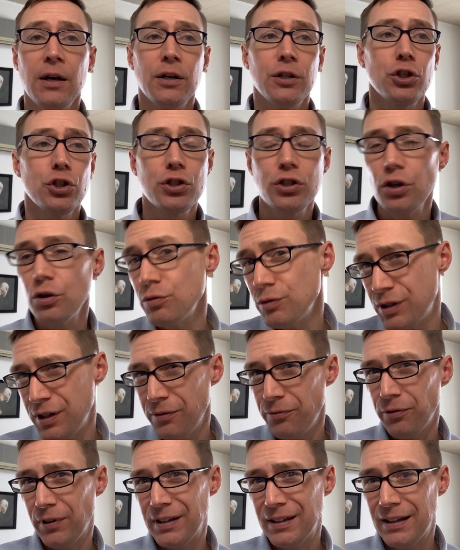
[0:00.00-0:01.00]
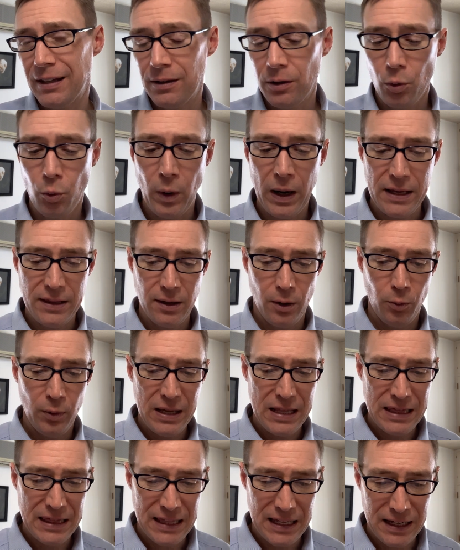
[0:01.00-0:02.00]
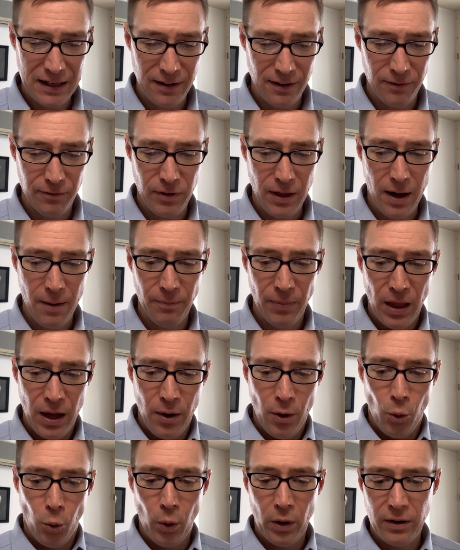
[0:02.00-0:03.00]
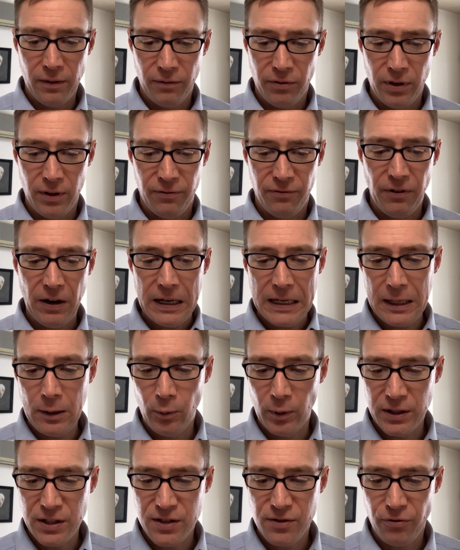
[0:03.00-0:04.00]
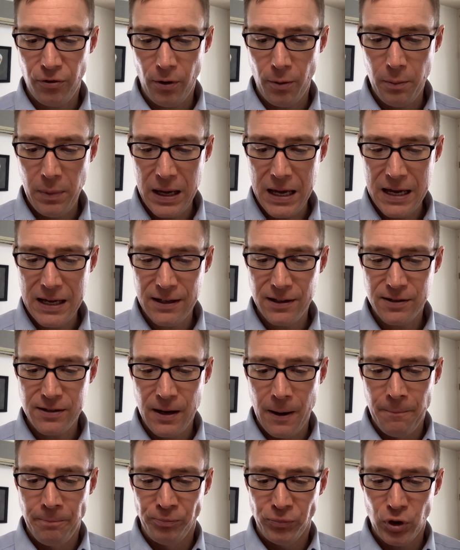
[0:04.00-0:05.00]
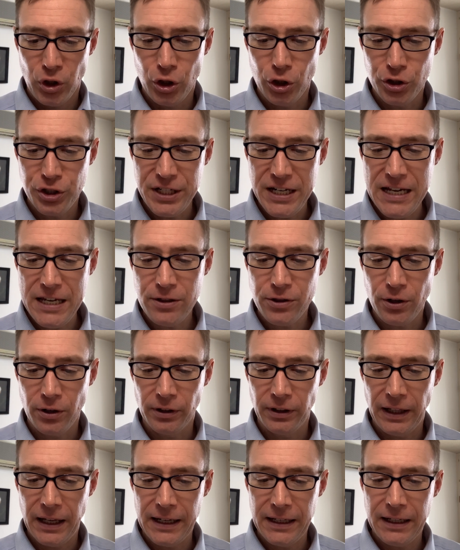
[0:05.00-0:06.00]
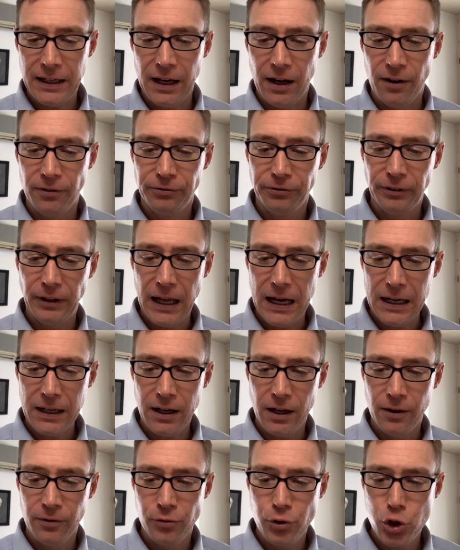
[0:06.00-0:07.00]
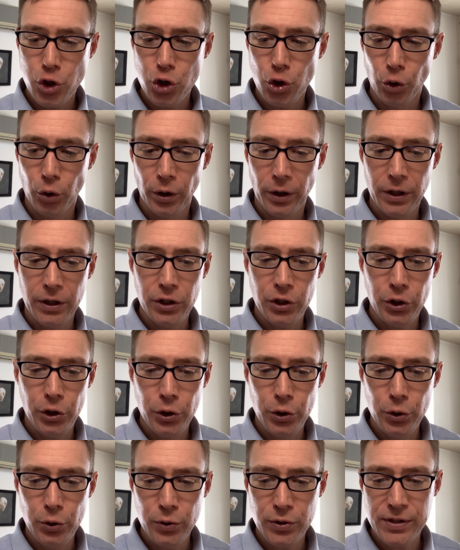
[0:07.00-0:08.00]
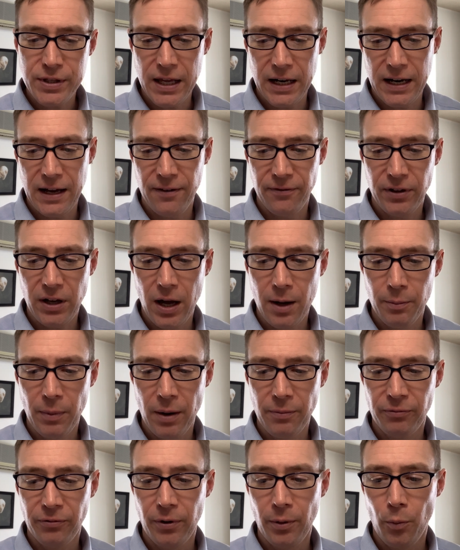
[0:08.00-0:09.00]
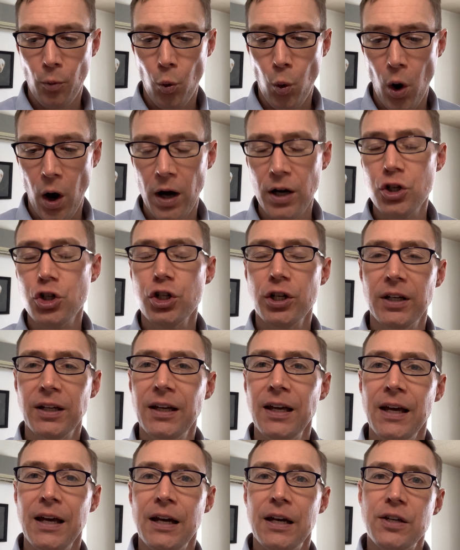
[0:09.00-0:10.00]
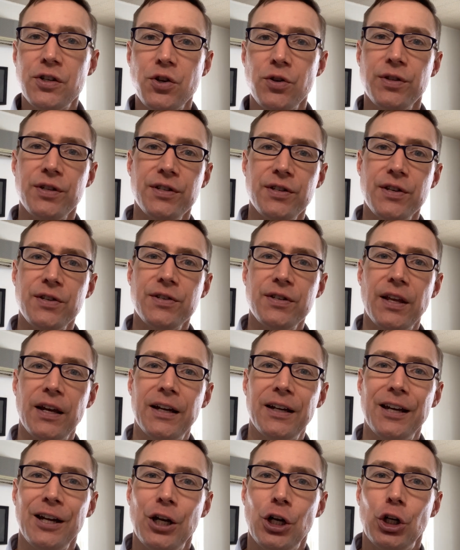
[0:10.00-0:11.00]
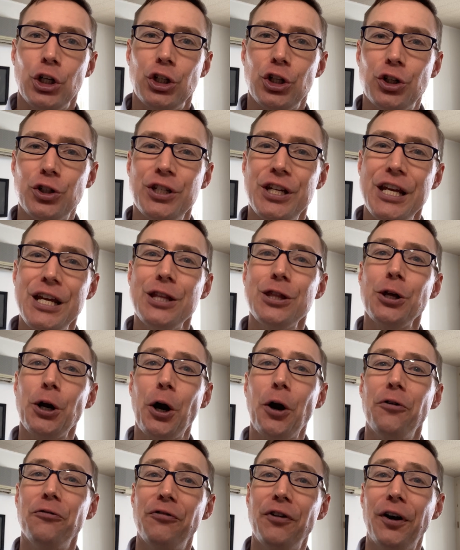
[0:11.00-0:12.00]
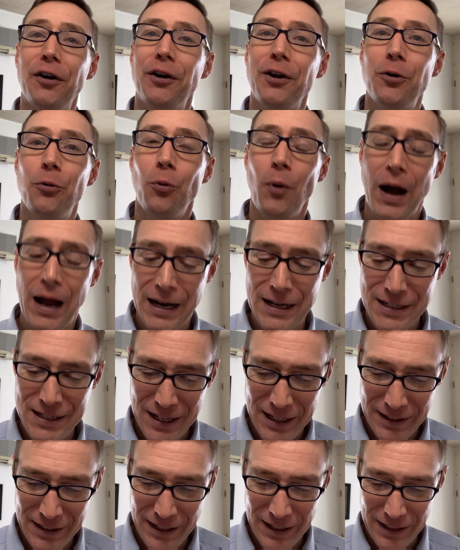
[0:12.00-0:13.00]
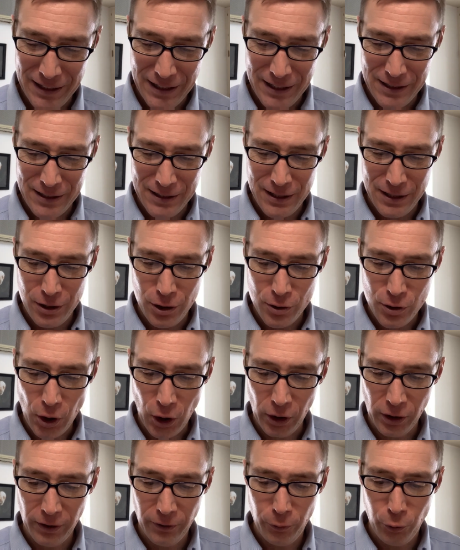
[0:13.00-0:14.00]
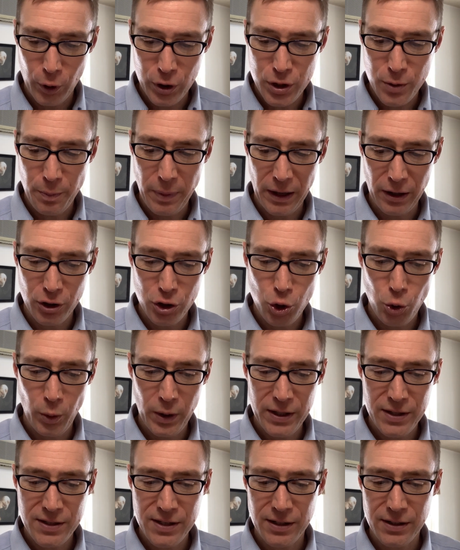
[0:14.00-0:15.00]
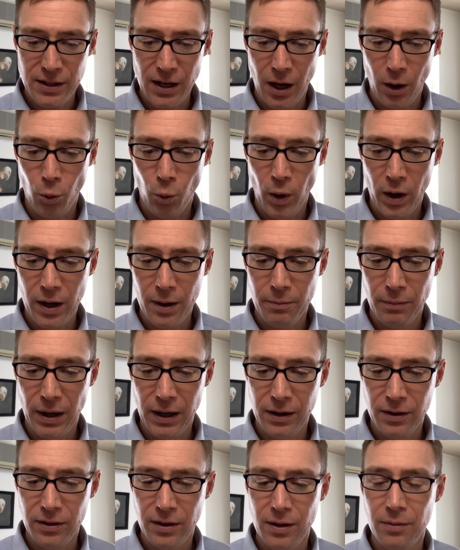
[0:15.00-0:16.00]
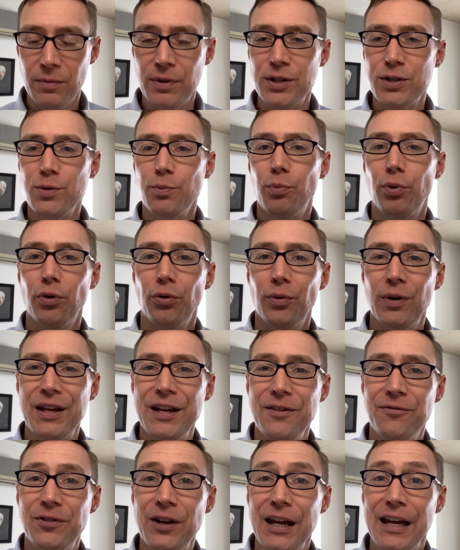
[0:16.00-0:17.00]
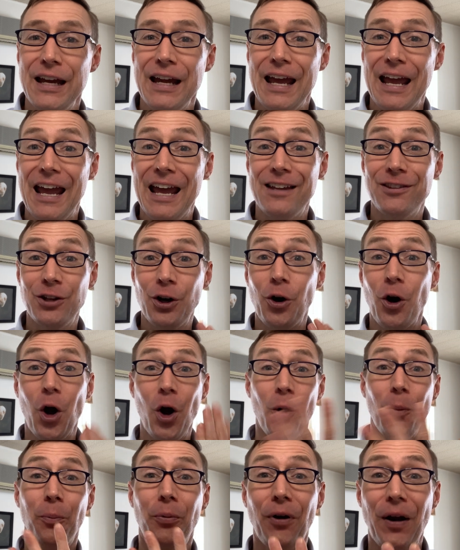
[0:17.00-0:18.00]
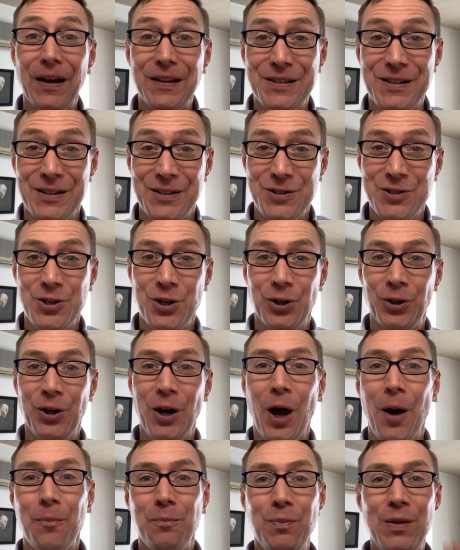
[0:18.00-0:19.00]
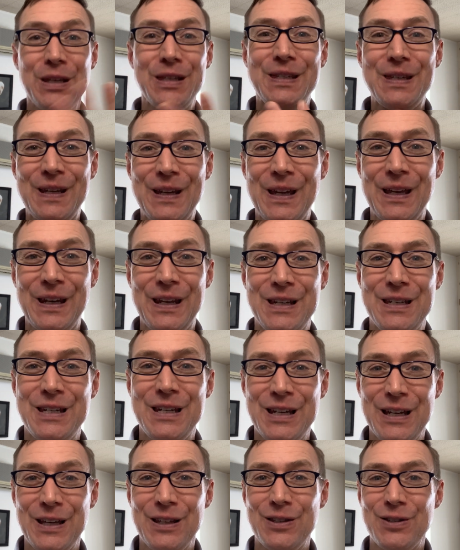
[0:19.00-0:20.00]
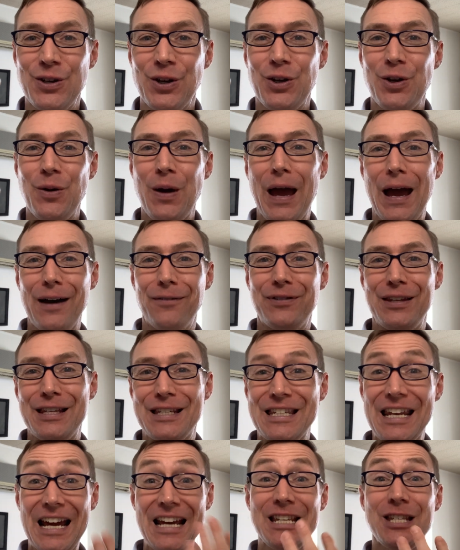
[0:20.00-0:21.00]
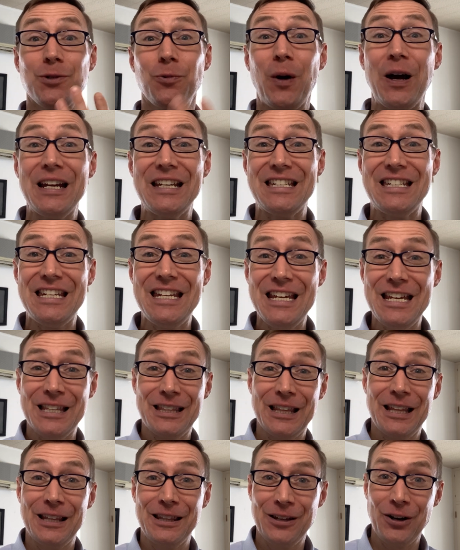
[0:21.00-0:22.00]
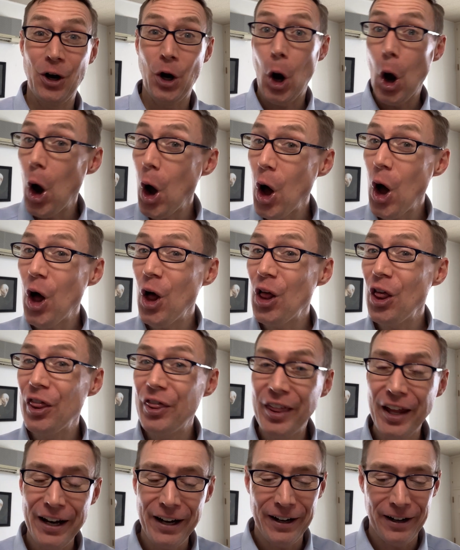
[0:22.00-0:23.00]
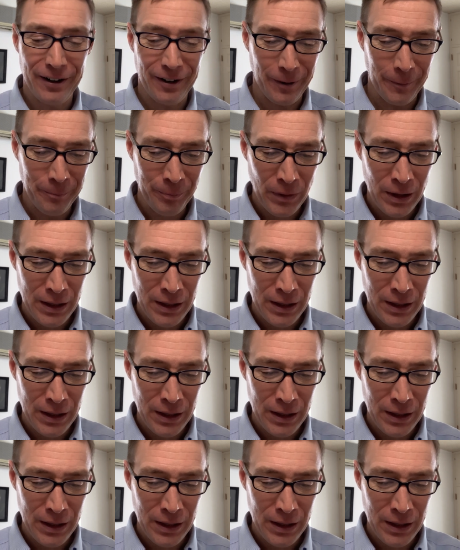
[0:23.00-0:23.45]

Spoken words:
so different than the way that we think of them. One of the funny ones for me is your teeth are like a flock of shorn ewes that have come up from washing. So this is like your teeth are very white, and then it continues, all of which bear twins, and not one among them is bereaved, and they're all present, so you're not missing any teeth. So you have these nice white teeth, and they're all there,